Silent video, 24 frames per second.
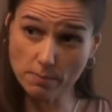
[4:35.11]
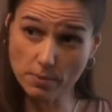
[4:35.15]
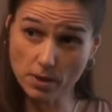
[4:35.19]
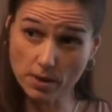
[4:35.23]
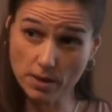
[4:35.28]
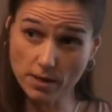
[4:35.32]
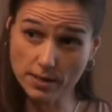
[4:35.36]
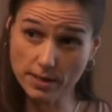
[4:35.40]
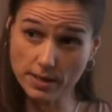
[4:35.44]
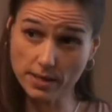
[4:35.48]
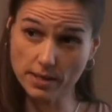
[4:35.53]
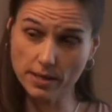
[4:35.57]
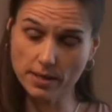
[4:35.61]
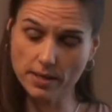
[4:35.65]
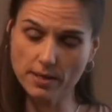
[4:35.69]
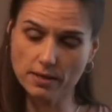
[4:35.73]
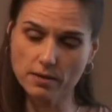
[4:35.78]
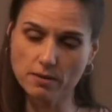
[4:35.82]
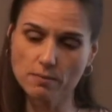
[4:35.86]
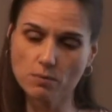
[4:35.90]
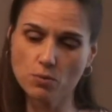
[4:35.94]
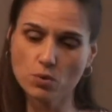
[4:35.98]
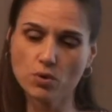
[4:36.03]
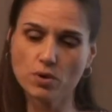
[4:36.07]
body and
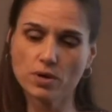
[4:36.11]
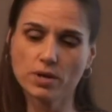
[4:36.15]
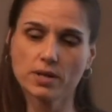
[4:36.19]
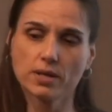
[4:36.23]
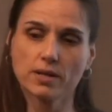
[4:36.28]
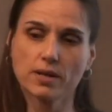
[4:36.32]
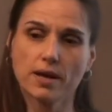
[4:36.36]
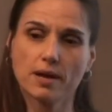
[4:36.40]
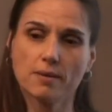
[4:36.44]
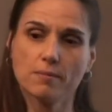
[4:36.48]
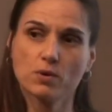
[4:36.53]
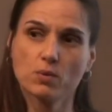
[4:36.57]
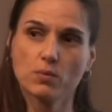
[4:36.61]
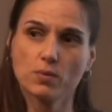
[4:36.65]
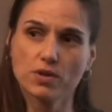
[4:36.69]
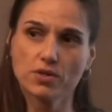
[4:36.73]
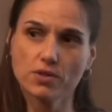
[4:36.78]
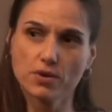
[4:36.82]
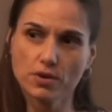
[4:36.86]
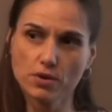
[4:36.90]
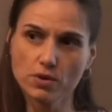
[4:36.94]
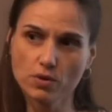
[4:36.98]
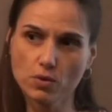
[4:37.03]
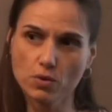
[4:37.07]
are more in alignment with
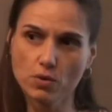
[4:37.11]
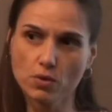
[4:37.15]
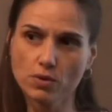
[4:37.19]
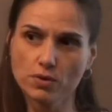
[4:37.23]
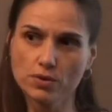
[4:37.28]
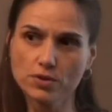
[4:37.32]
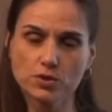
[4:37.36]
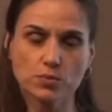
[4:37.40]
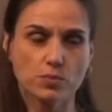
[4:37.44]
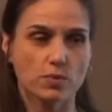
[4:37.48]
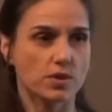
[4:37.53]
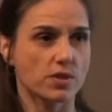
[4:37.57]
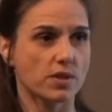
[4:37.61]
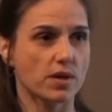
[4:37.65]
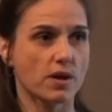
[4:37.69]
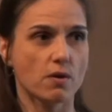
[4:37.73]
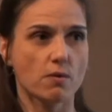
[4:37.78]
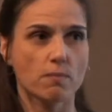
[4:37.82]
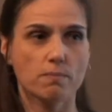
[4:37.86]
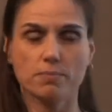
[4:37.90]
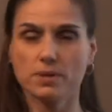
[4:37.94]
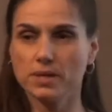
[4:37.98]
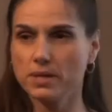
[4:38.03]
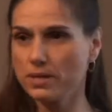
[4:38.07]
our goals
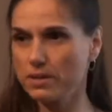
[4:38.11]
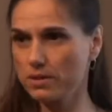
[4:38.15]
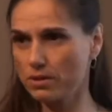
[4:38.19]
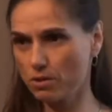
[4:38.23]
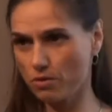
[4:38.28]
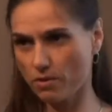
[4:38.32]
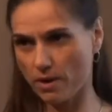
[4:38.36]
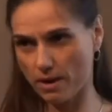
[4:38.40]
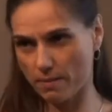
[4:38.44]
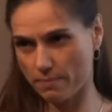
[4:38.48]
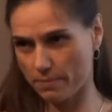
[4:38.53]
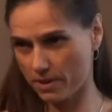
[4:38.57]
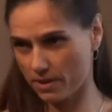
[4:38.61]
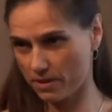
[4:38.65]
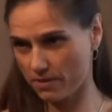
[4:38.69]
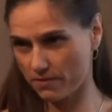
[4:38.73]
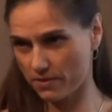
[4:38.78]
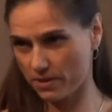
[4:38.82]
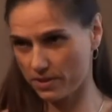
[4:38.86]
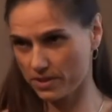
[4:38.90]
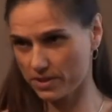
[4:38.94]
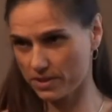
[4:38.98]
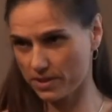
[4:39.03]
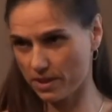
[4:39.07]
without beating the crap out of
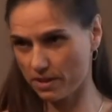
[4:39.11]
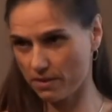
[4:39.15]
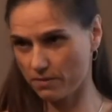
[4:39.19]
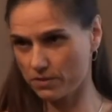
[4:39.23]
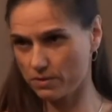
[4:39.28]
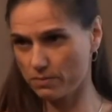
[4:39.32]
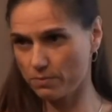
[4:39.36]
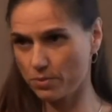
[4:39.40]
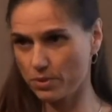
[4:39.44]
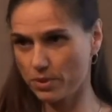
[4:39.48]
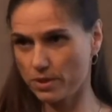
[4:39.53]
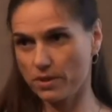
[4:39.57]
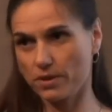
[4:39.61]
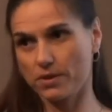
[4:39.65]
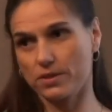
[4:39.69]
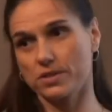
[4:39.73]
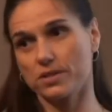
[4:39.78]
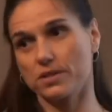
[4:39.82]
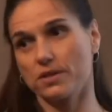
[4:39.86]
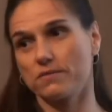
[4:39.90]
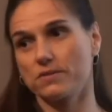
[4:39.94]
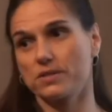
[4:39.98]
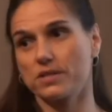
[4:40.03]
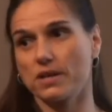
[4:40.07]
ourselves and putting
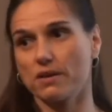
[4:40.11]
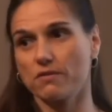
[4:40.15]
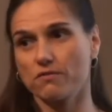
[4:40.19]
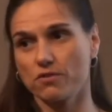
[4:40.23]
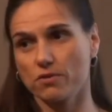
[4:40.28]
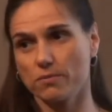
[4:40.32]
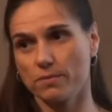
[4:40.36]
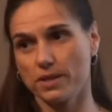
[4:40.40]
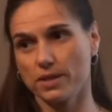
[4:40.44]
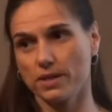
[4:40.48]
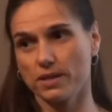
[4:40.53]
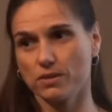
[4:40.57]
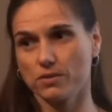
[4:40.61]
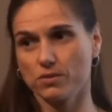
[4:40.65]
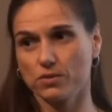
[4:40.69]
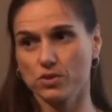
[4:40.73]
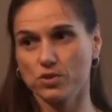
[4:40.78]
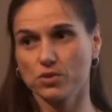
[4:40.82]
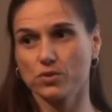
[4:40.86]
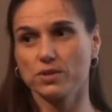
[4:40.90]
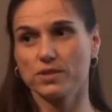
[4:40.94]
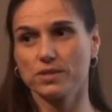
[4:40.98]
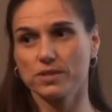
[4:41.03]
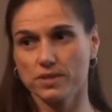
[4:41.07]
ourselves down for making
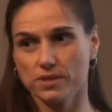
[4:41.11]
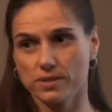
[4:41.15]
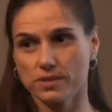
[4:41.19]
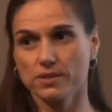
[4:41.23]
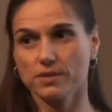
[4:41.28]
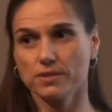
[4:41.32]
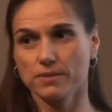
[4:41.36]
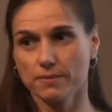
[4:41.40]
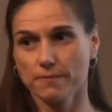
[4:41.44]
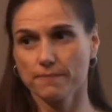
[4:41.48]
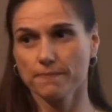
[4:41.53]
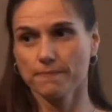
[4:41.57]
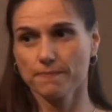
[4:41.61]
those choices.